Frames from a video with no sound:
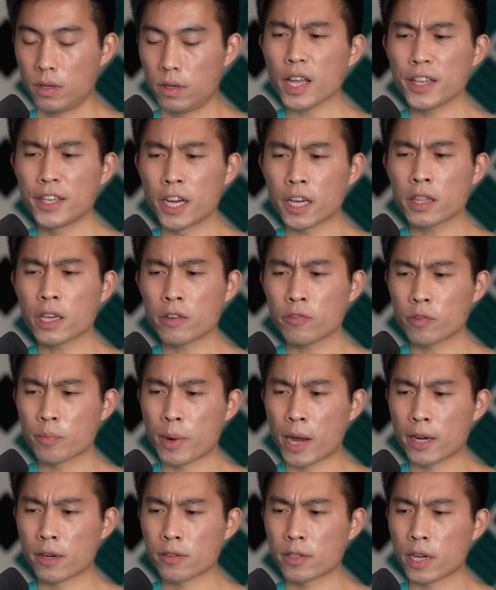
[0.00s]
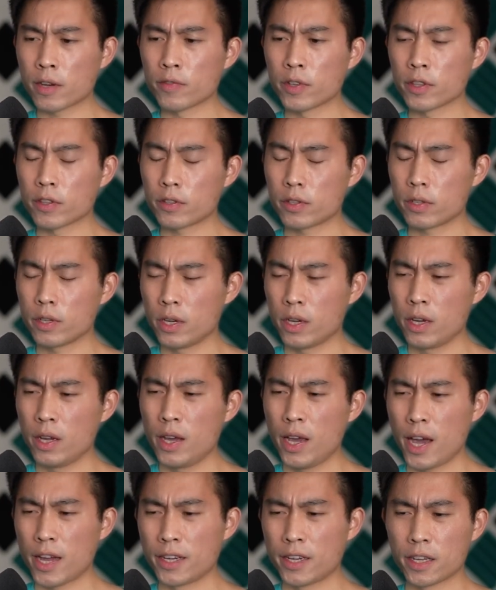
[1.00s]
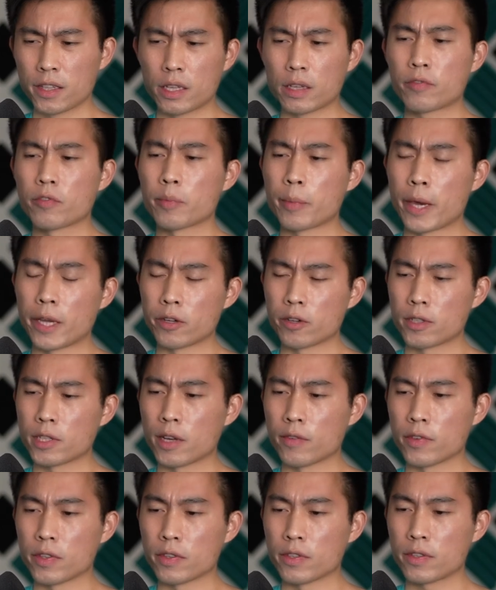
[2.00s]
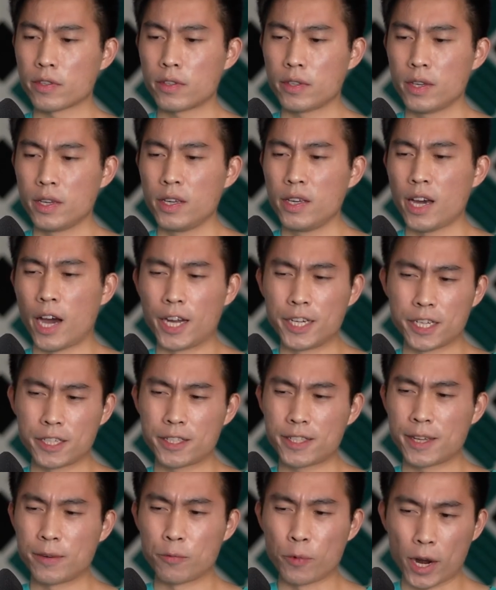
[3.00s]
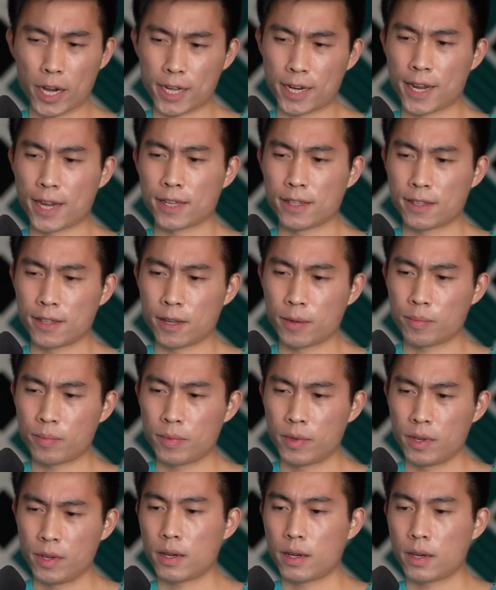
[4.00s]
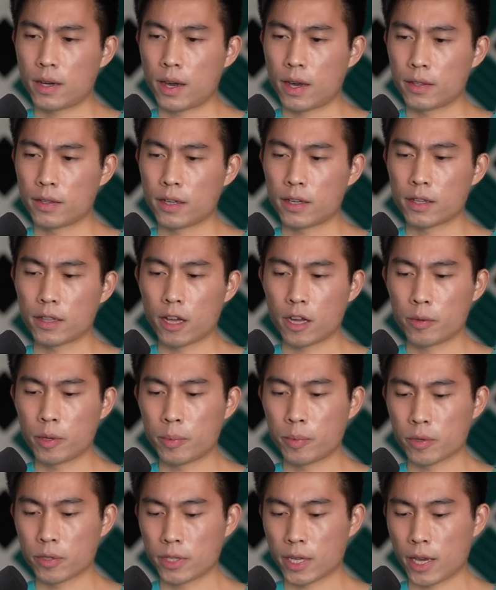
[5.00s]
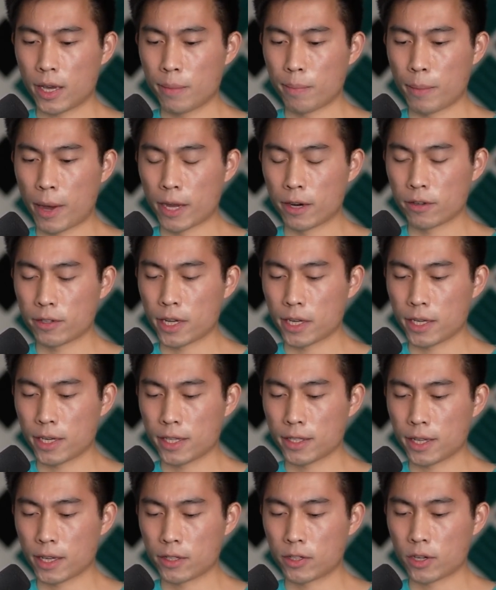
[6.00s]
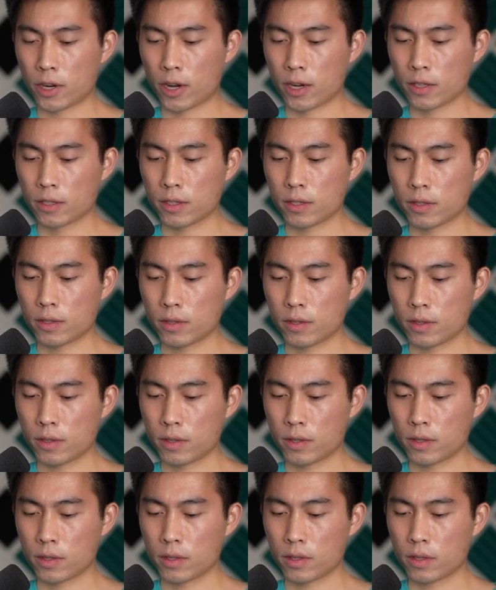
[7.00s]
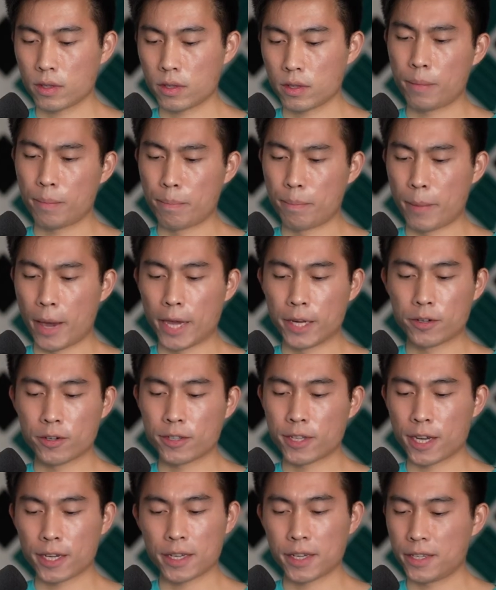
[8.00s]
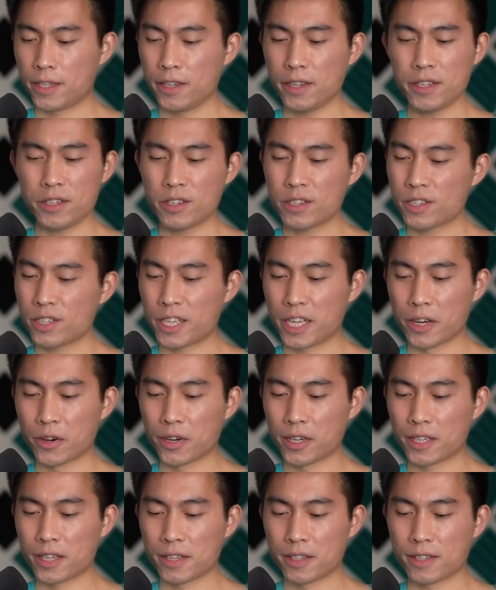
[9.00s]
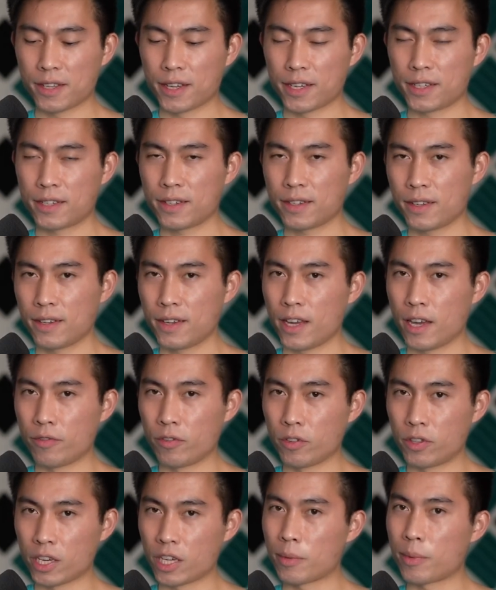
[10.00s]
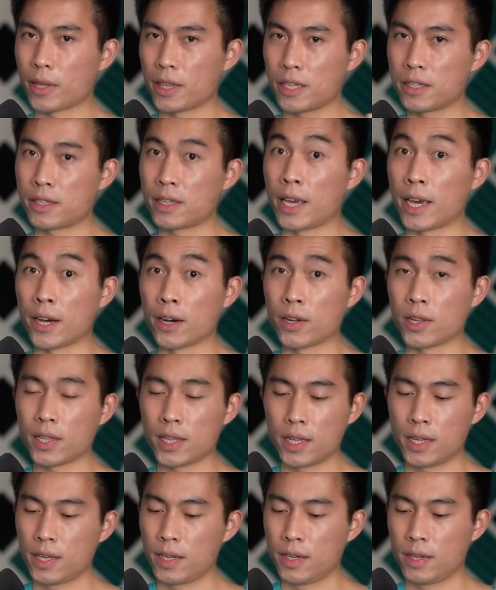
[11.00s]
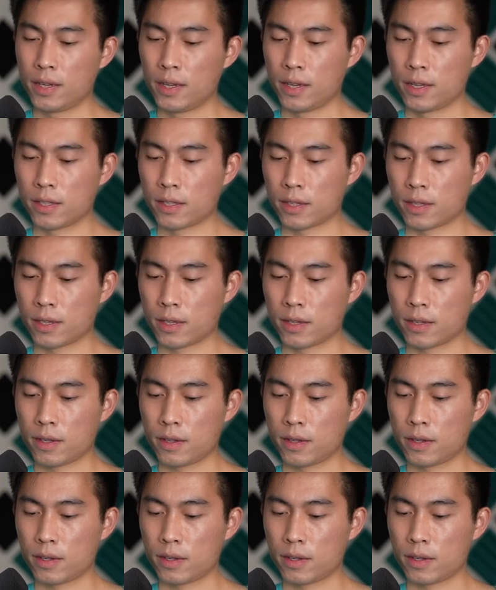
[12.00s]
Nothing for minor seventh and nothing for major seventh. I just can recognize them. I think a lot of people say minor second is like Jaws. Major second, you can just hear it because like if you think about the scale, it's a...